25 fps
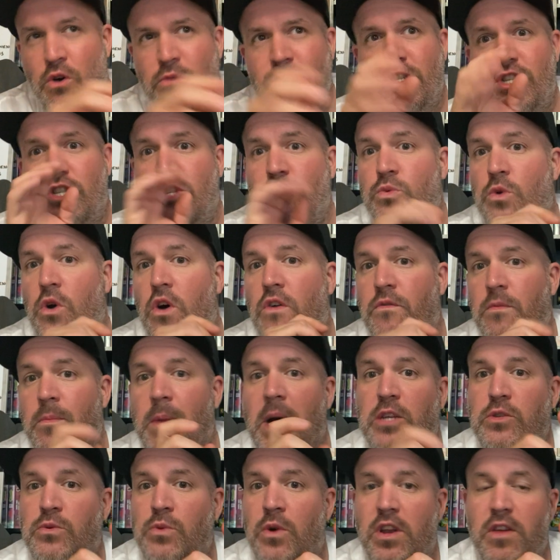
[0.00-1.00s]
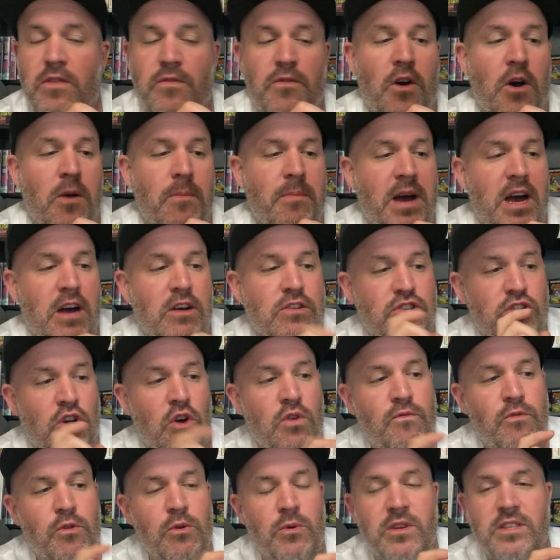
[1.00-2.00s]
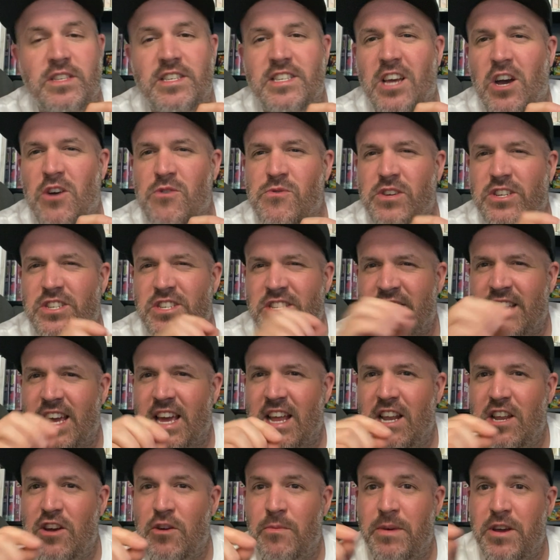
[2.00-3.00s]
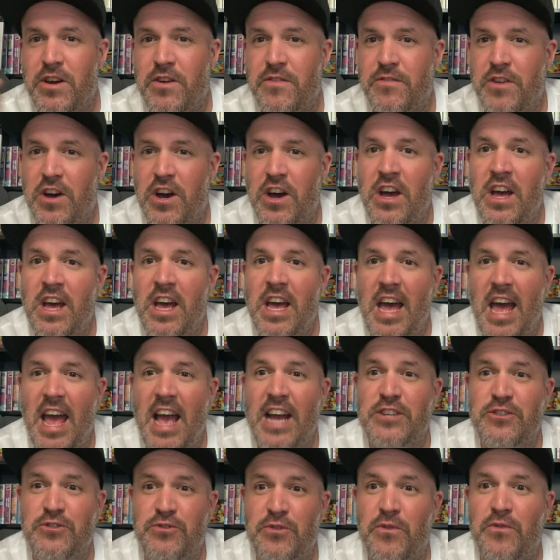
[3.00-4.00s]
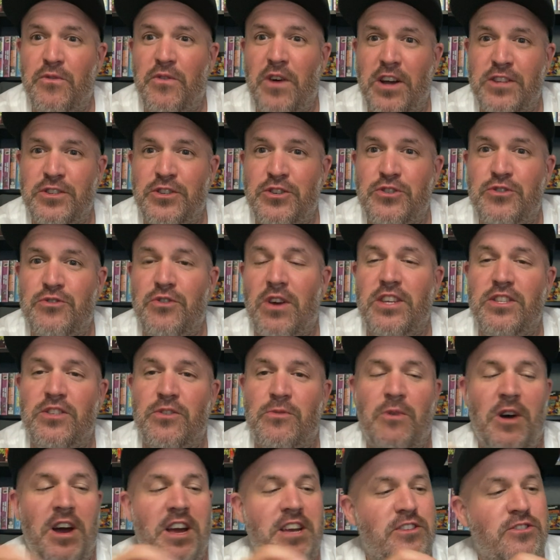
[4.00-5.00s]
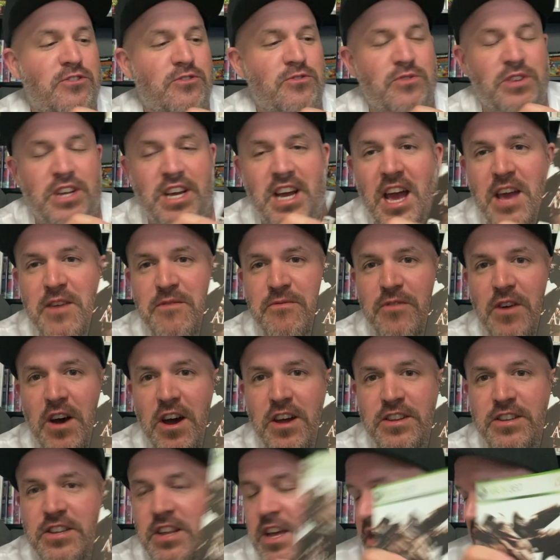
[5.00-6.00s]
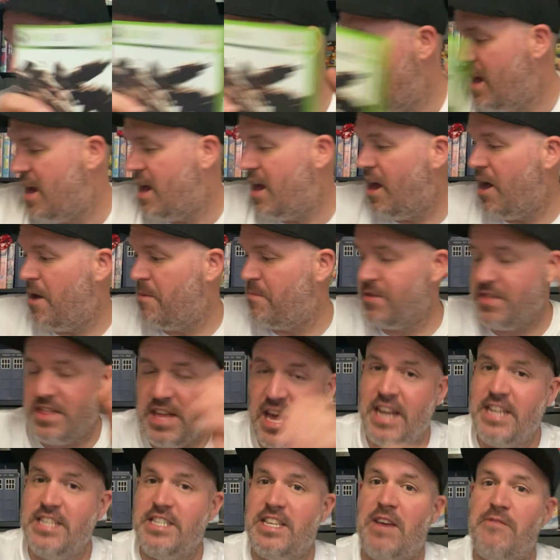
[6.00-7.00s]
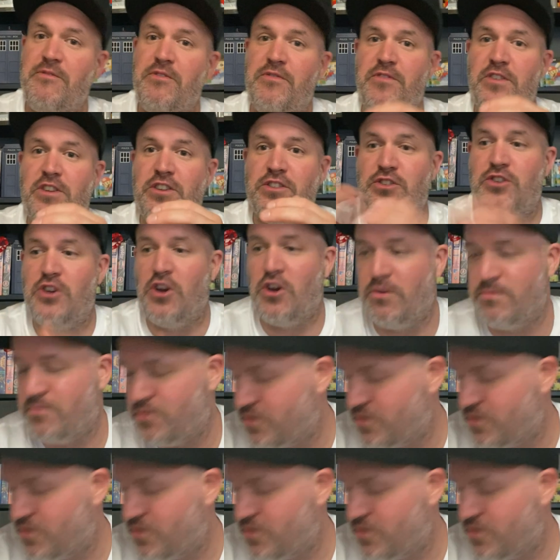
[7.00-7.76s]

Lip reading: which is worth about £25. So hopefully we can sell this and get a little bit of extra funds straight away into the game fund. But that is everything in terms